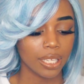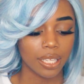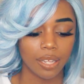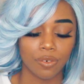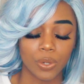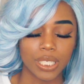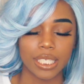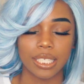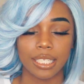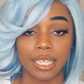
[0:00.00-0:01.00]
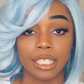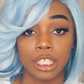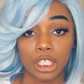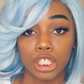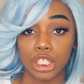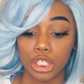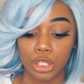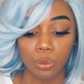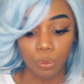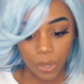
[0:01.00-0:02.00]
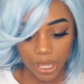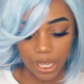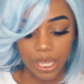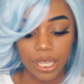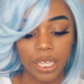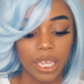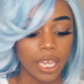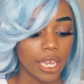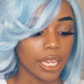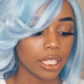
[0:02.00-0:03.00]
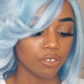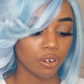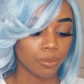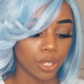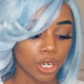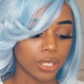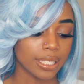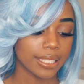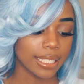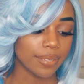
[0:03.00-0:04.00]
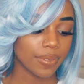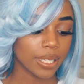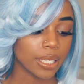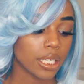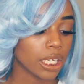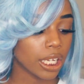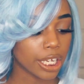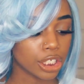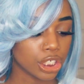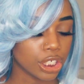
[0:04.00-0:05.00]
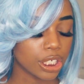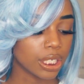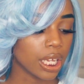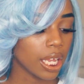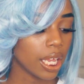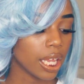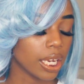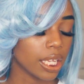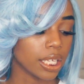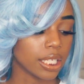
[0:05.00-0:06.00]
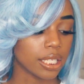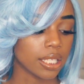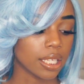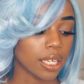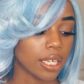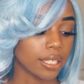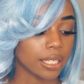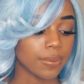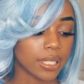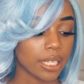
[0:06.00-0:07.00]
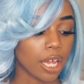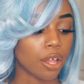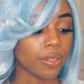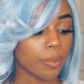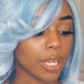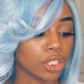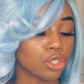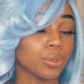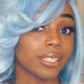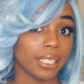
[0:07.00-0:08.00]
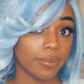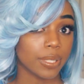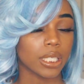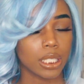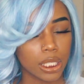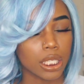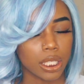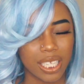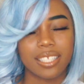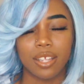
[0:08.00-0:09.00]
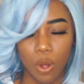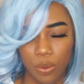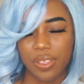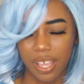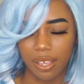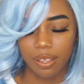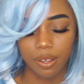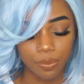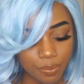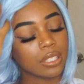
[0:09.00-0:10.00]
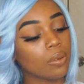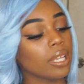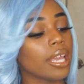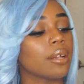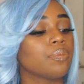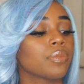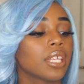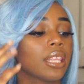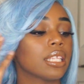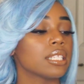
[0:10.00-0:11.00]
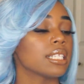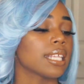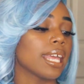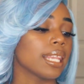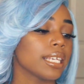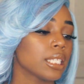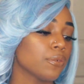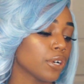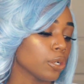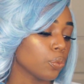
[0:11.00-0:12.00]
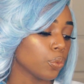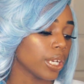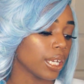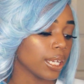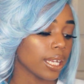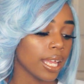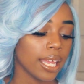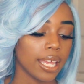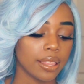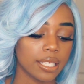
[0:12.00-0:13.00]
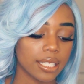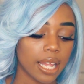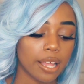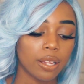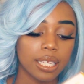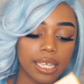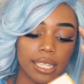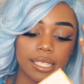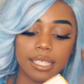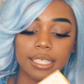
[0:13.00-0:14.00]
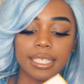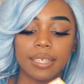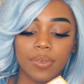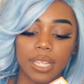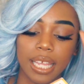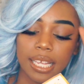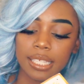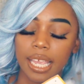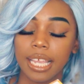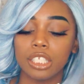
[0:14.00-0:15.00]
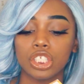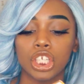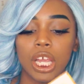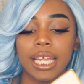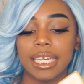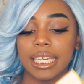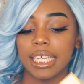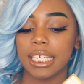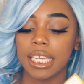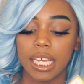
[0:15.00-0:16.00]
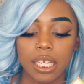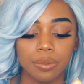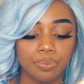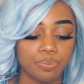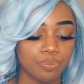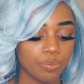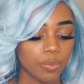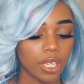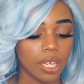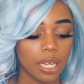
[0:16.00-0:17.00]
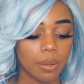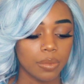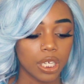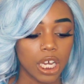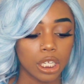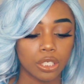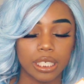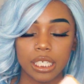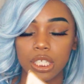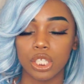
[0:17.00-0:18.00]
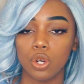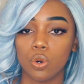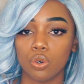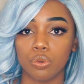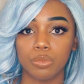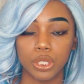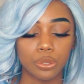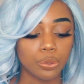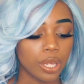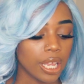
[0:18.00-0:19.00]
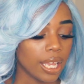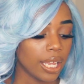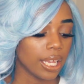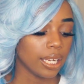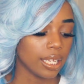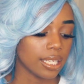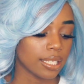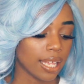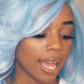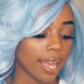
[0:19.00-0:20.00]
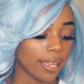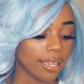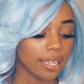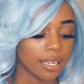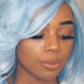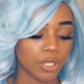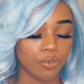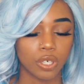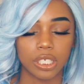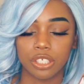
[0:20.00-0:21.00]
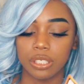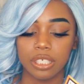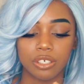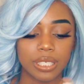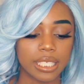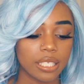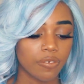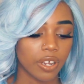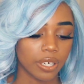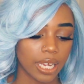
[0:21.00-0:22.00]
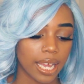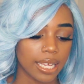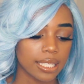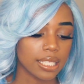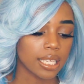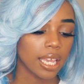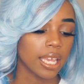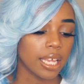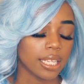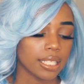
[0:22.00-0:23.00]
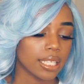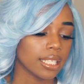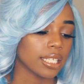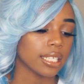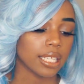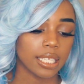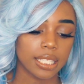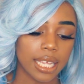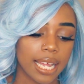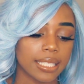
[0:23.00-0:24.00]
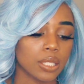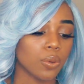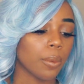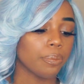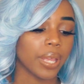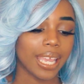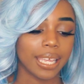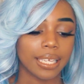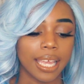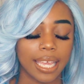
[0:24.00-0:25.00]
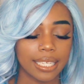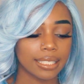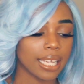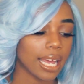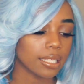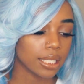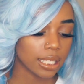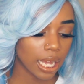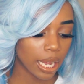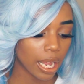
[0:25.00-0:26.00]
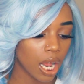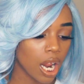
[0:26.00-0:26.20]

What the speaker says: of course, this is a sister wig. It is from their Diva collection, and it is a Diva style that makes you a diva. That's the whole thing, you know? So yeah, this is a lace front wig, and the style is Diva Lace H Nika. The color is coral blue. It is high heat up to 400 degrees Fahrenheit, and it says it is a side swept bang, hand tied side